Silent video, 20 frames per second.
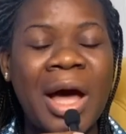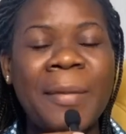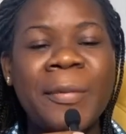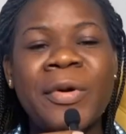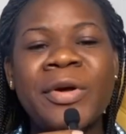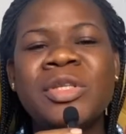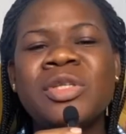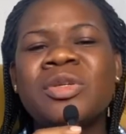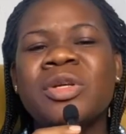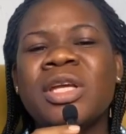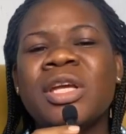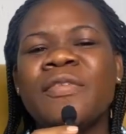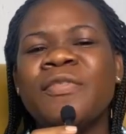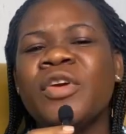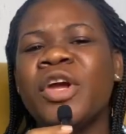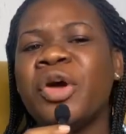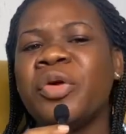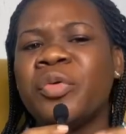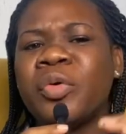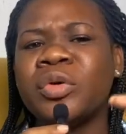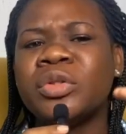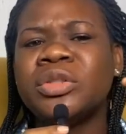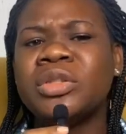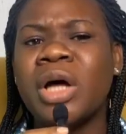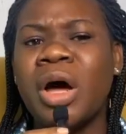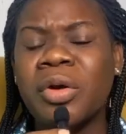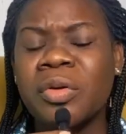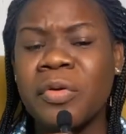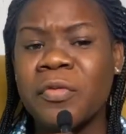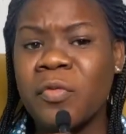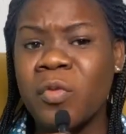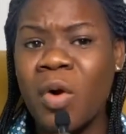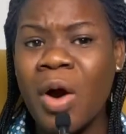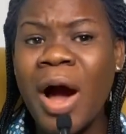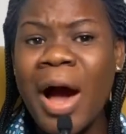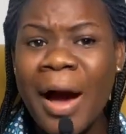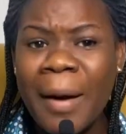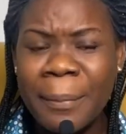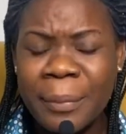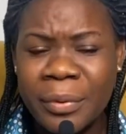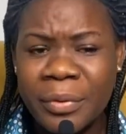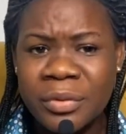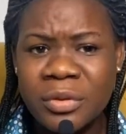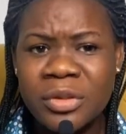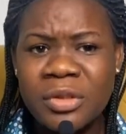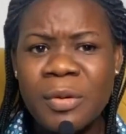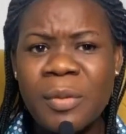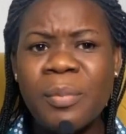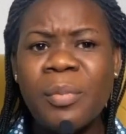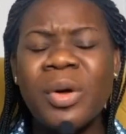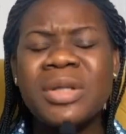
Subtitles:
I'm going to give you a rundown of what happened,